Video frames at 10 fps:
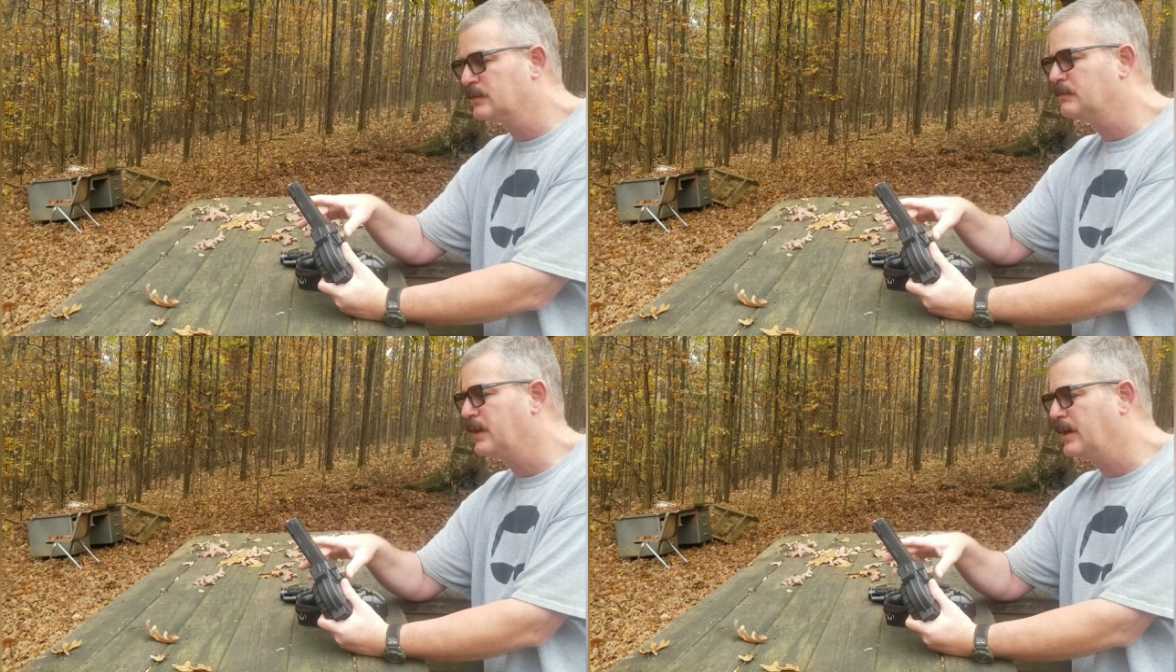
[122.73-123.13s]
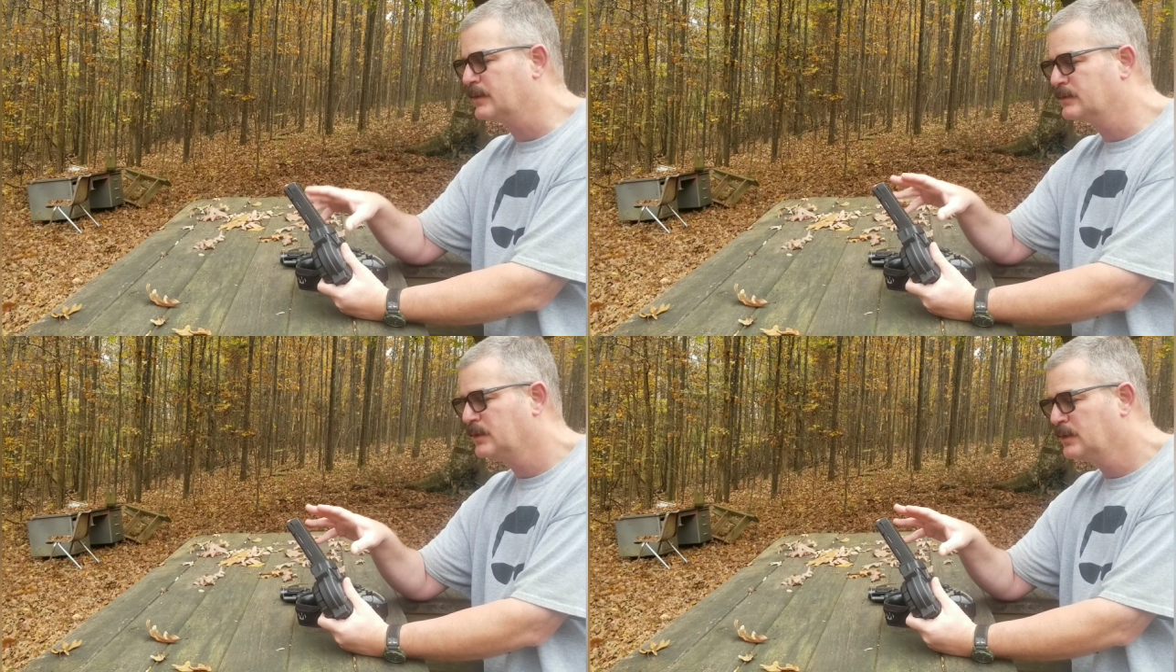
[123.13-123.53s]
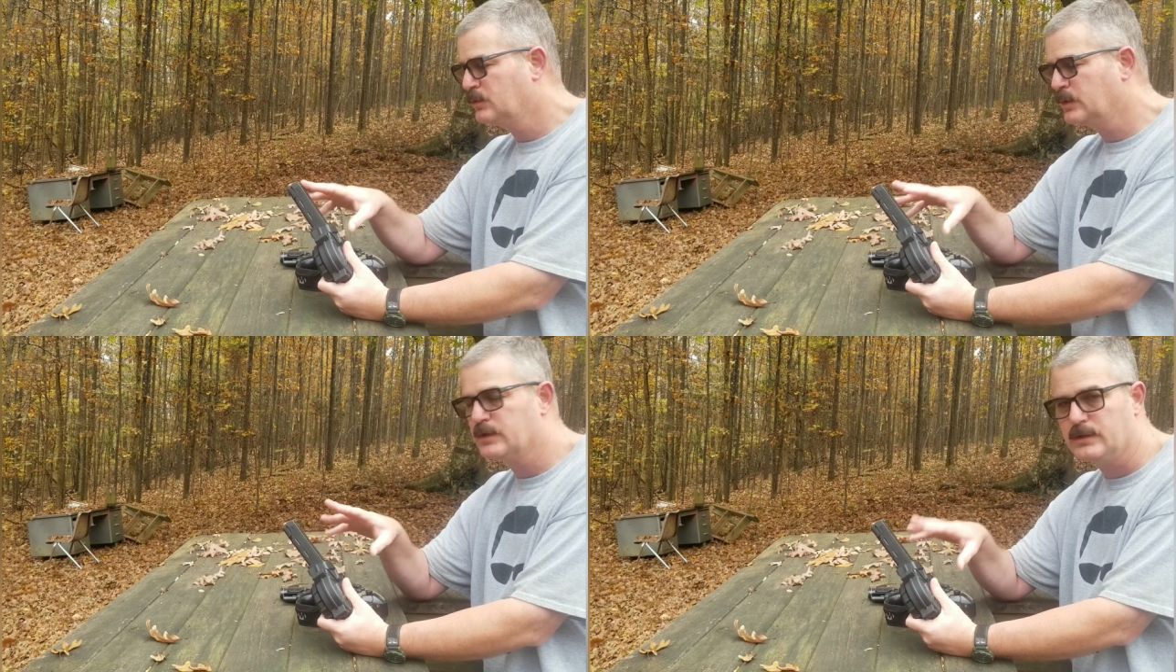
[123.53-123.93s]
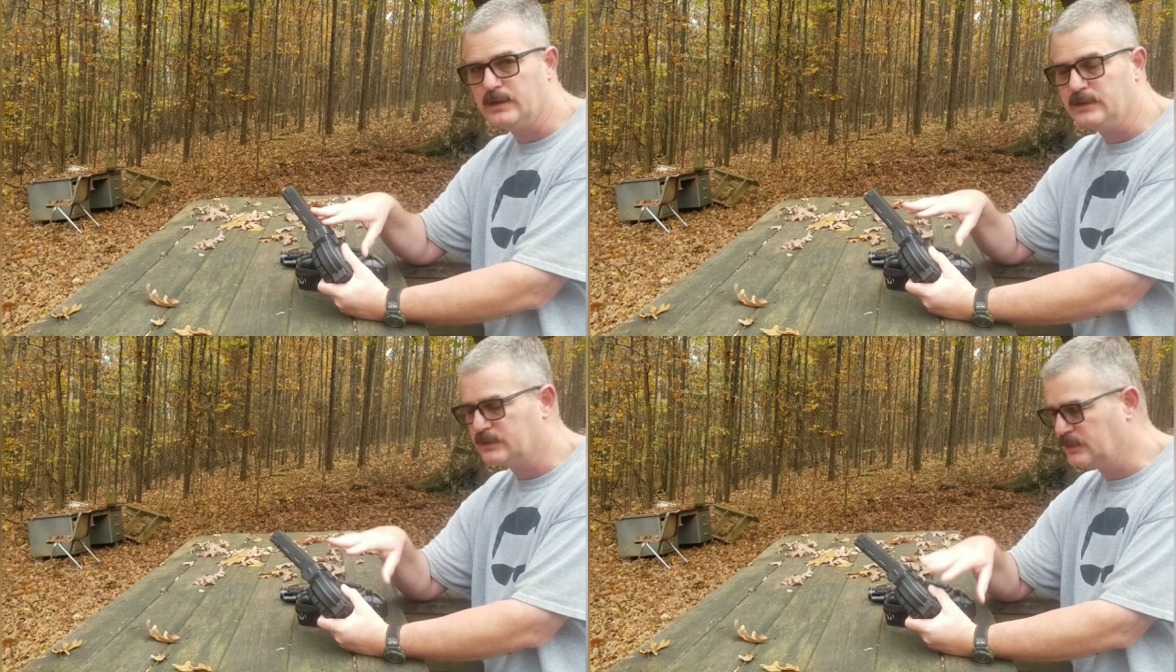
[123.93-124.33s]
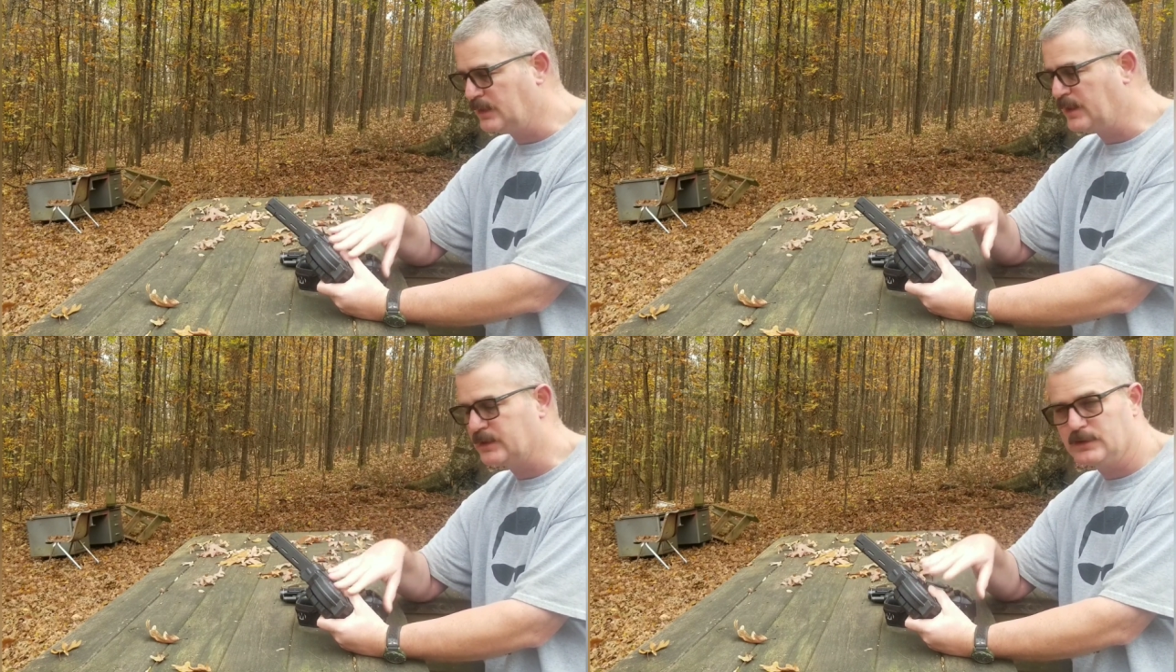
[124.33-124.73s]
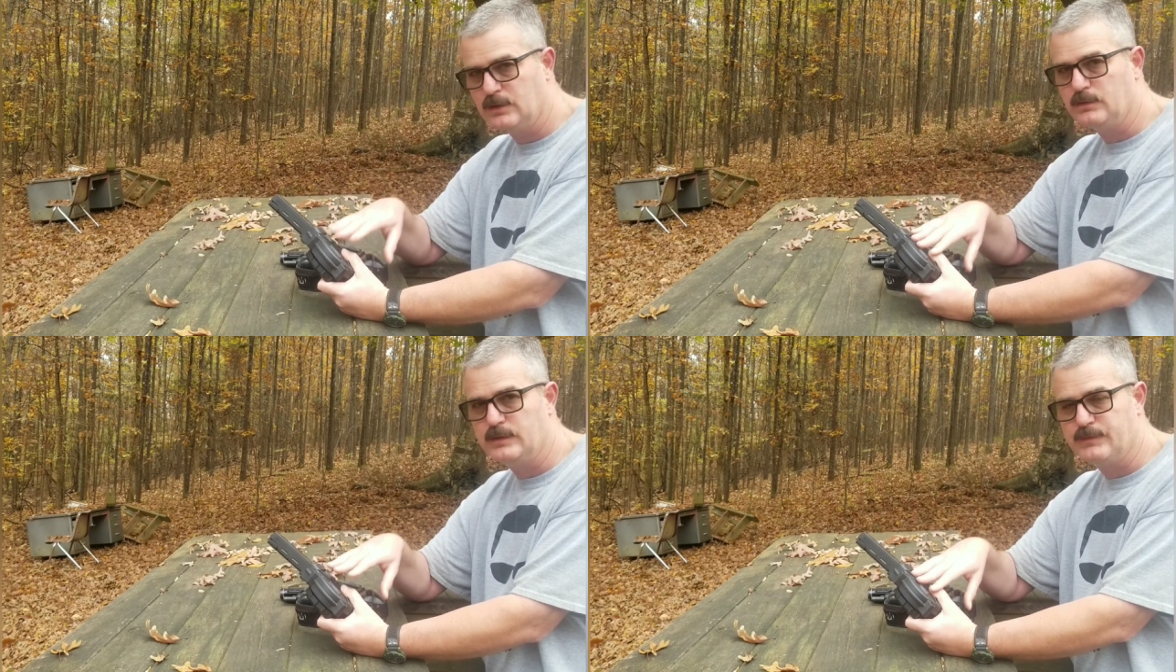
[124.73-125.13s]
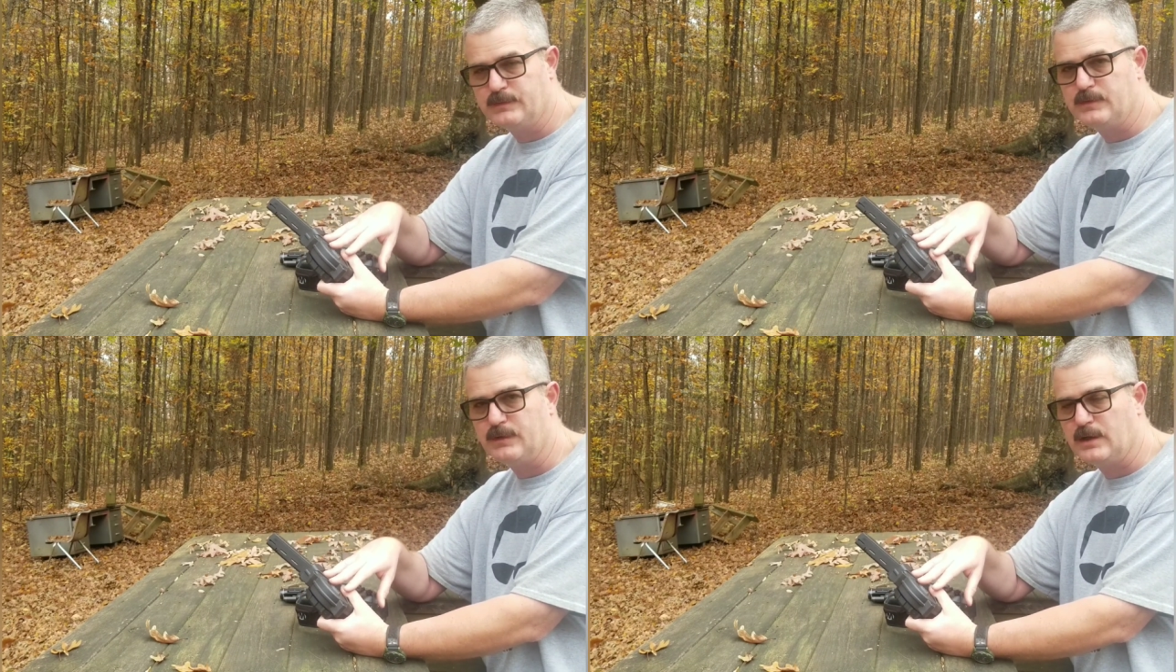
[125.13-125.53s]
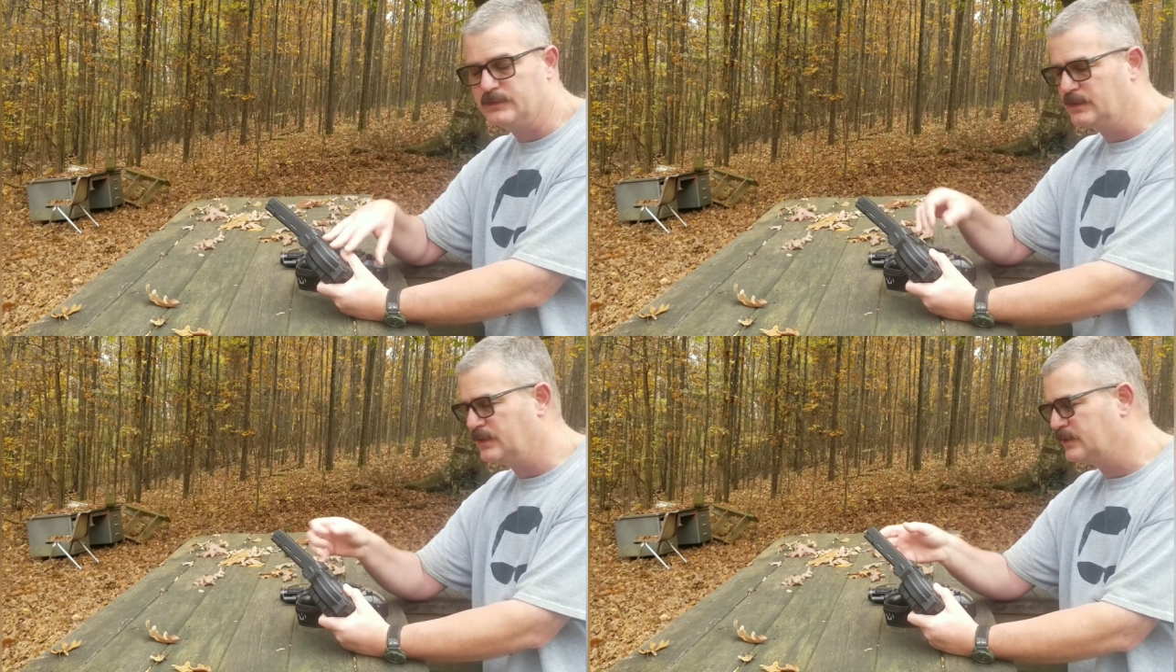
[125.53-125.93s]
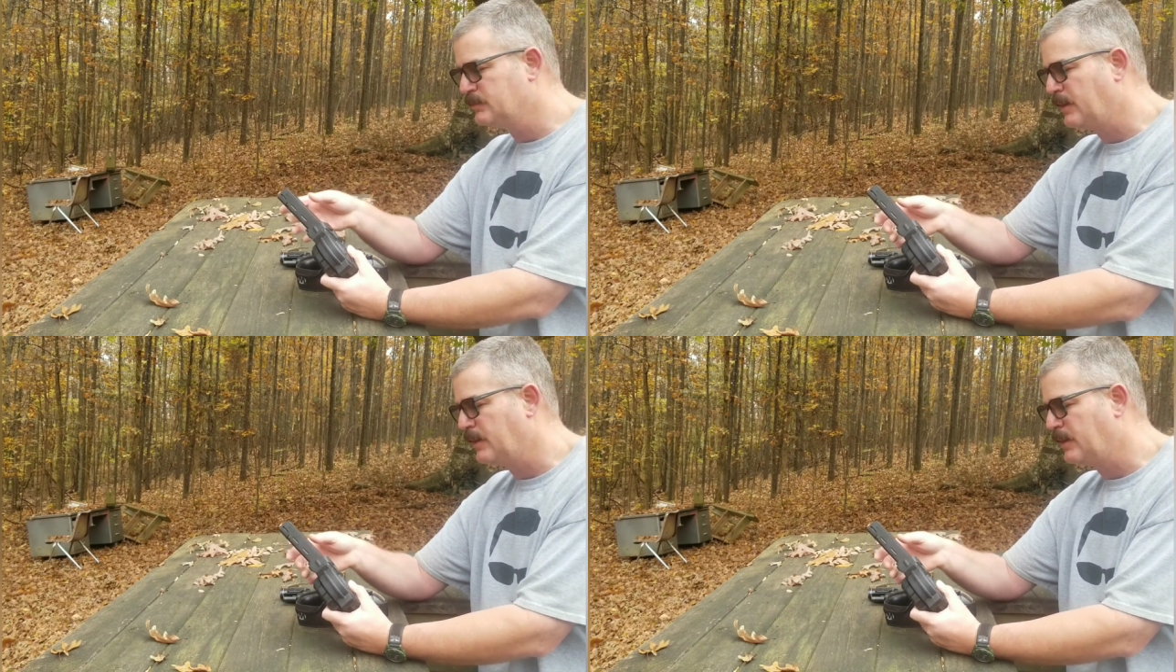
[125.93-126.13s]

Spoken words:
mags quicker and easier than I can load the 50 rounds into this